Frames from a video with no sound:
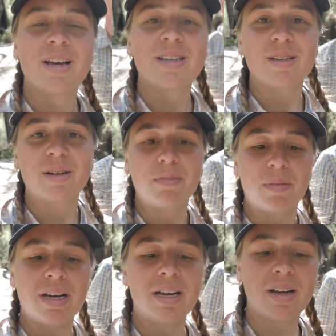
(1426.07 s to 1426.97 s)

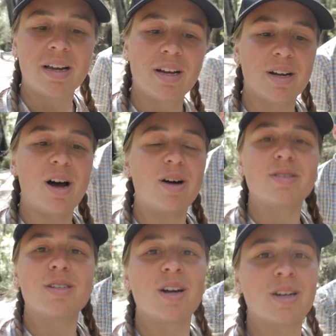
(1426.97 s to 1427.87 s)
some
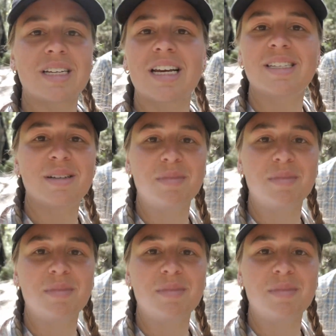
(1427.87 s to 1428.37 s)
cold-soaked instant